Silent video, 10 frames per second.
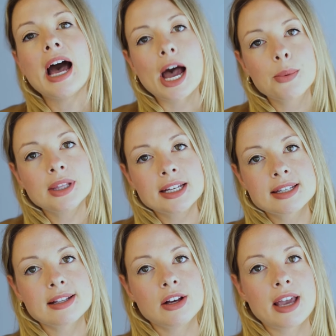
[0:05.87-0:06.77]
I would like to
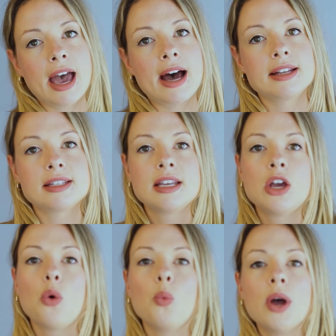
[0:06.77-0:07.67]
look at
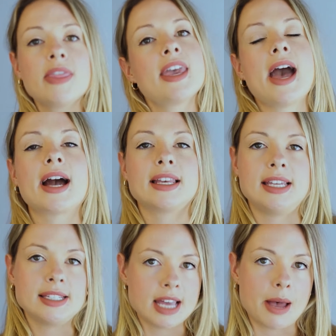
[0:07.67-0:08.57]
when the
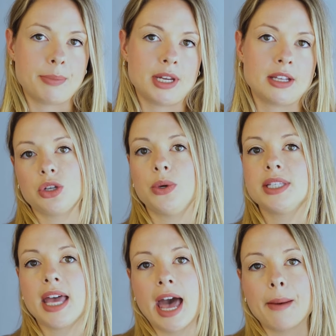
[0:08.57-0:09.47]
acne is happening. So is
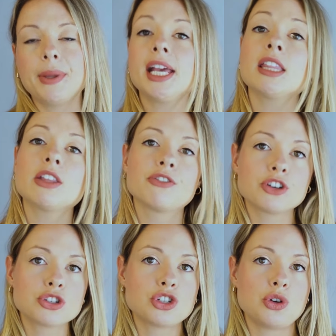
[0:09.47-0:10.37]
it happening at the
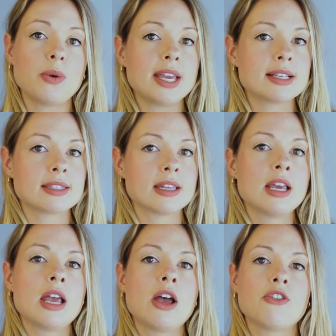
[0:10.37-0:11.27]
first 2 weeks
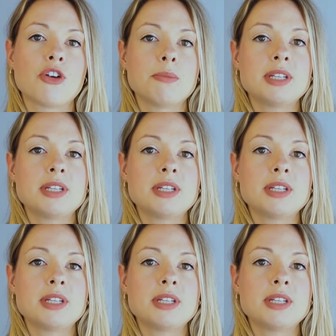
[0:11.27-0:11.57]
from